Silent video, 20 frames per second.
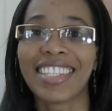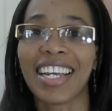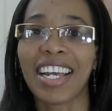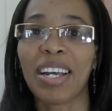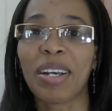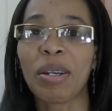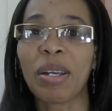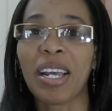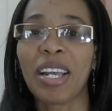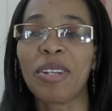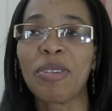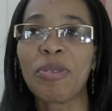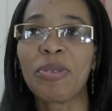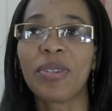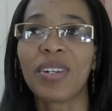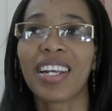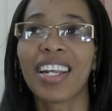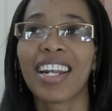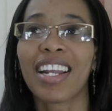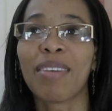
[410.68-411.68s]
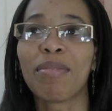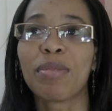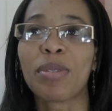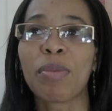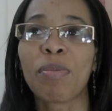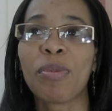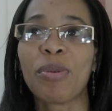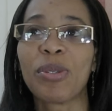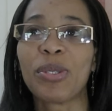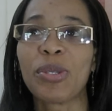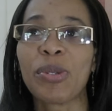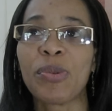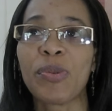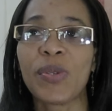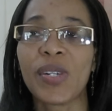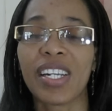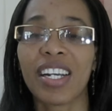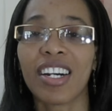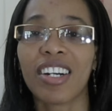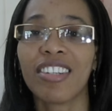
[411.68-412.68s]
uh, I know that I'm supposed to
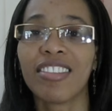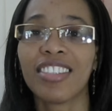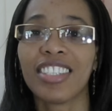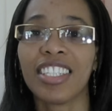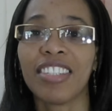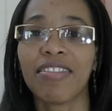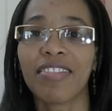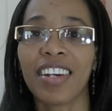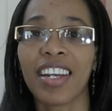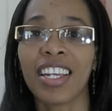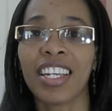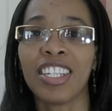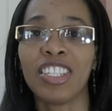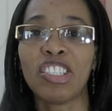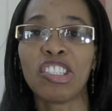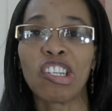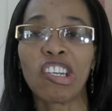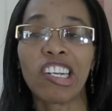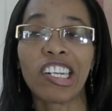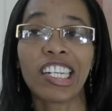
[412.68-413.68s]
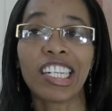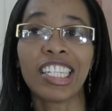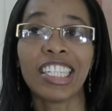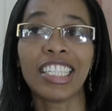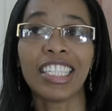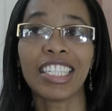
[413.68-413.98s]
work out if I eat junk any